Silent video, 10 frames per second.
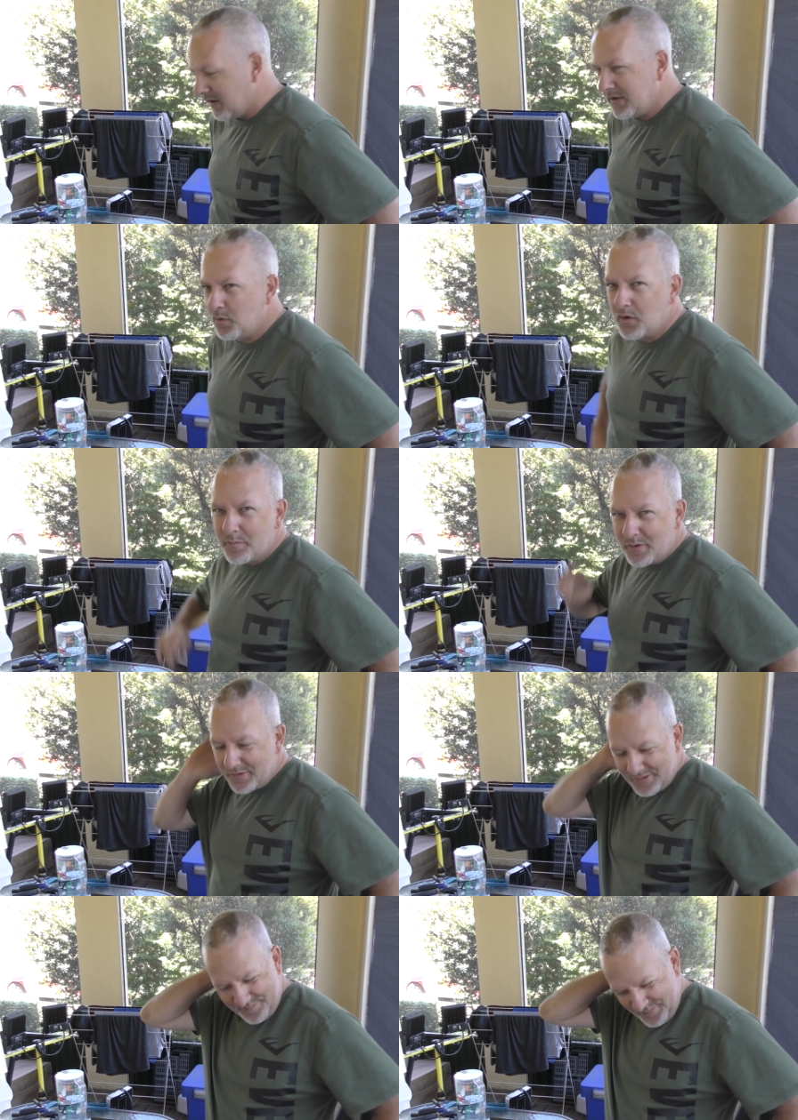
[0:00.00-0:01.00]
I don't want to be
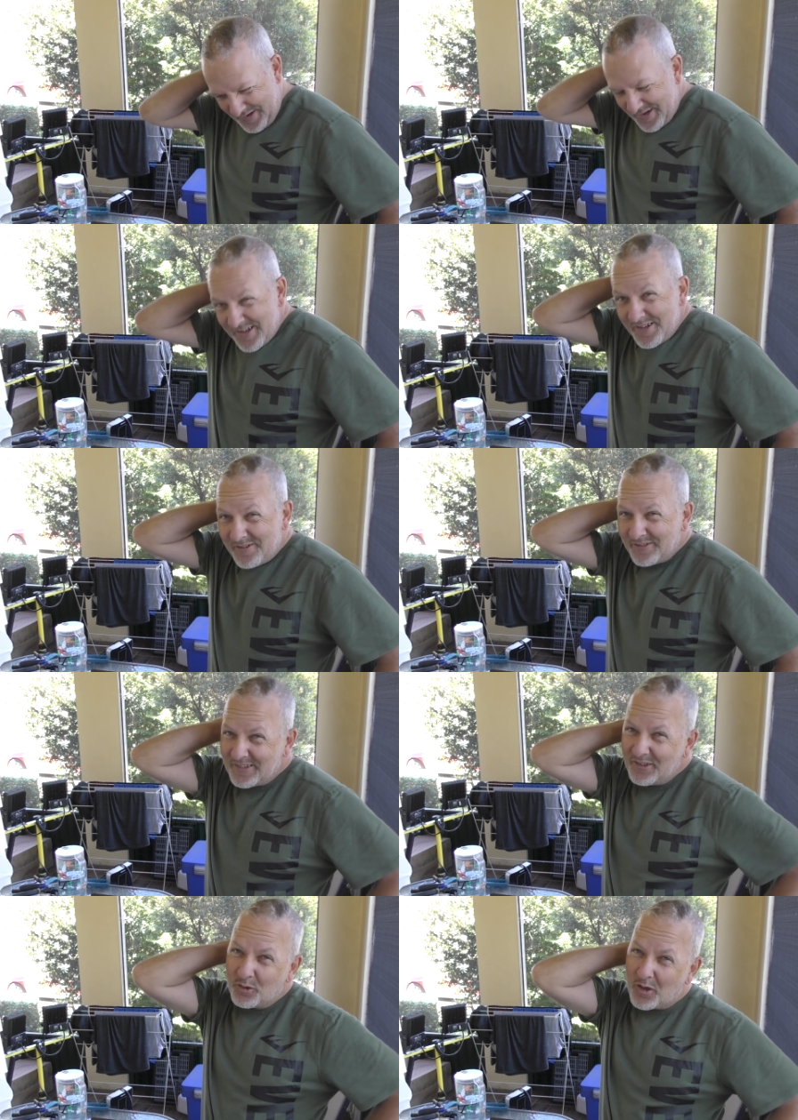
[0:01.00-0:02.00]
the,
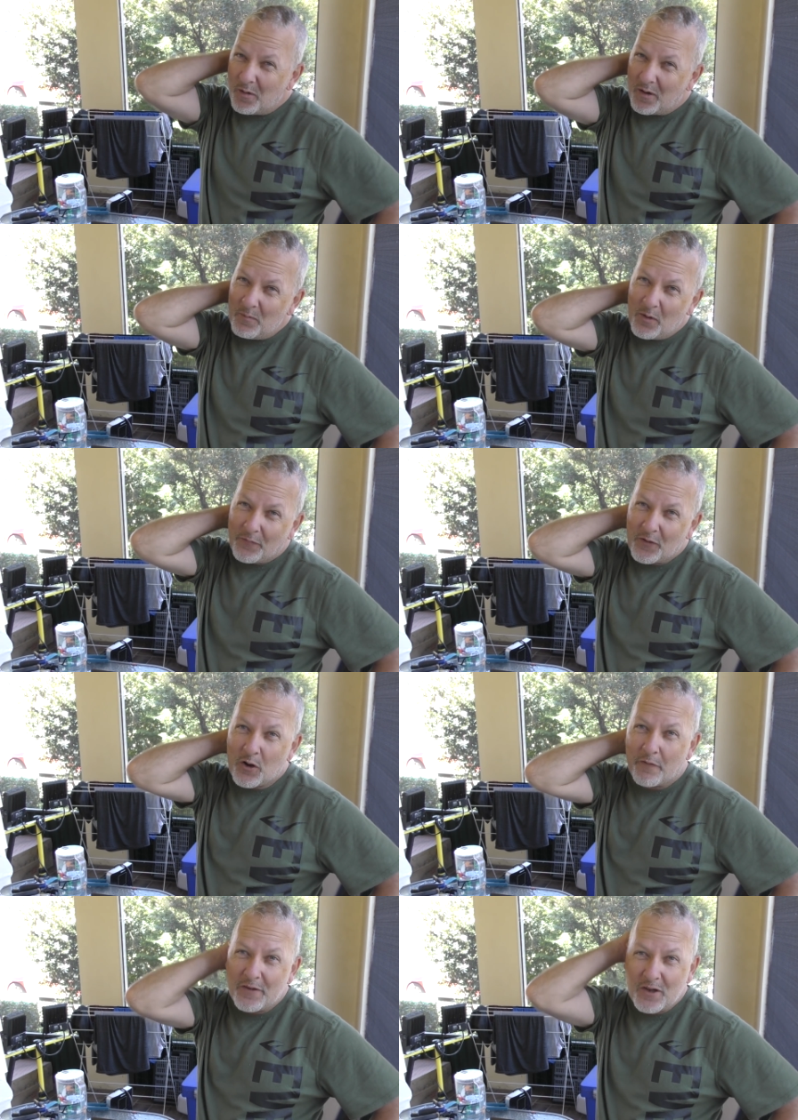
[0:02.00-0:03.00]
look, I'm not the
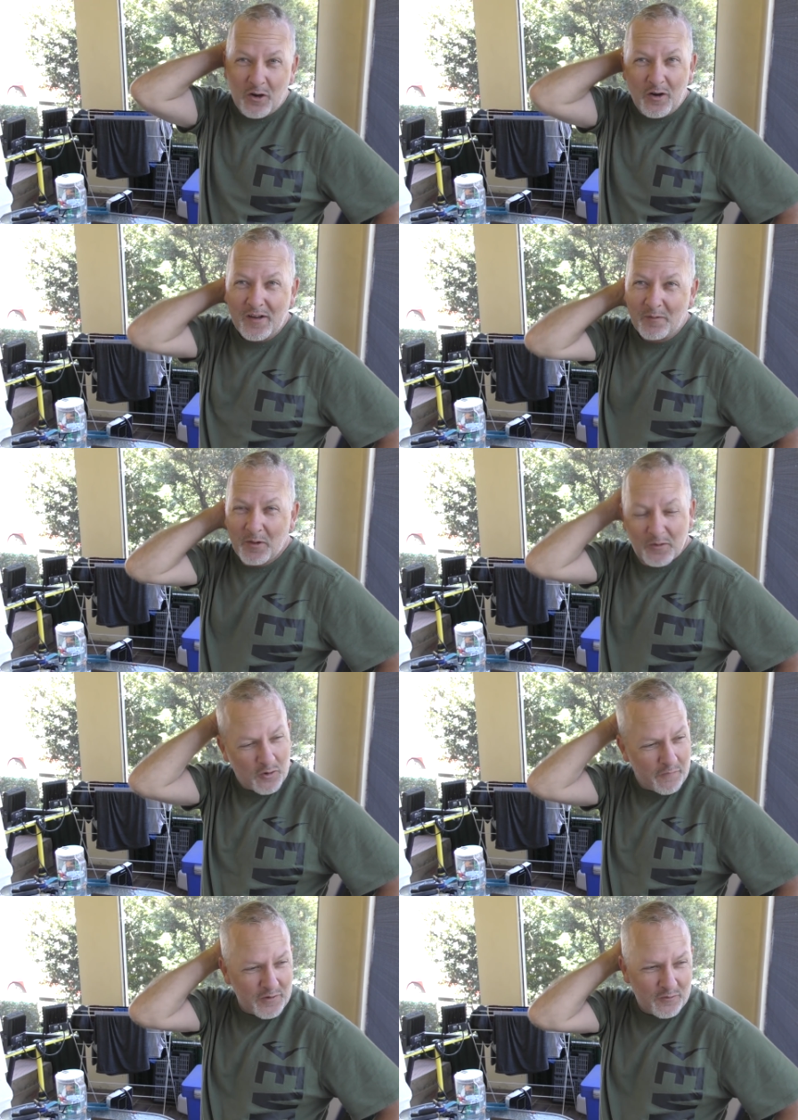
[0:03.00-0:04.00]
coffee guy, I'm not the
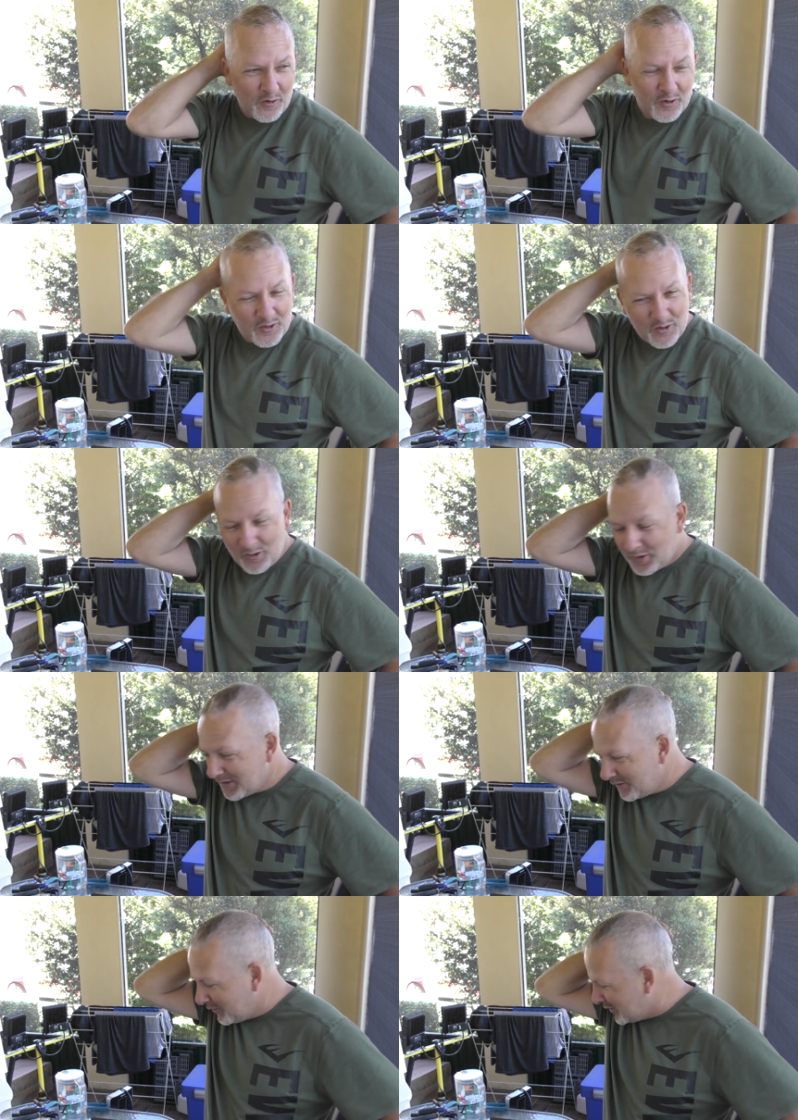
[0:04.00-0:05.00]
coffee grinder guy
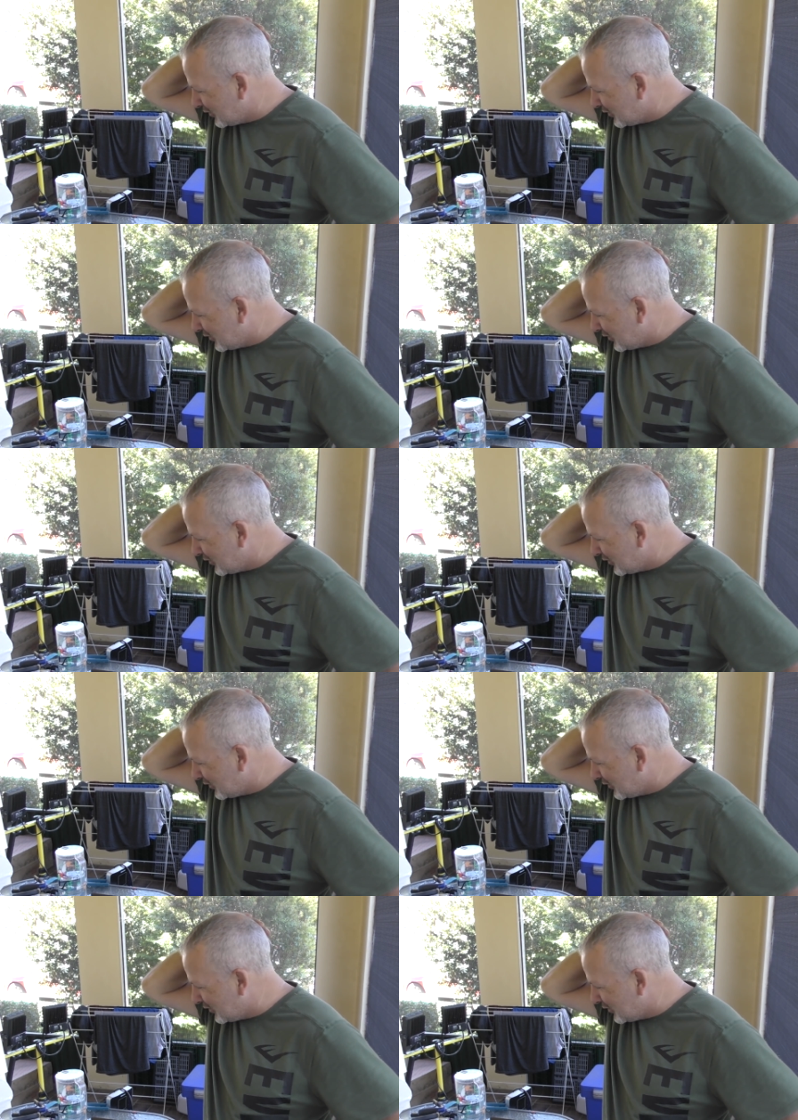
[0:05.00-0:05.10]
and all this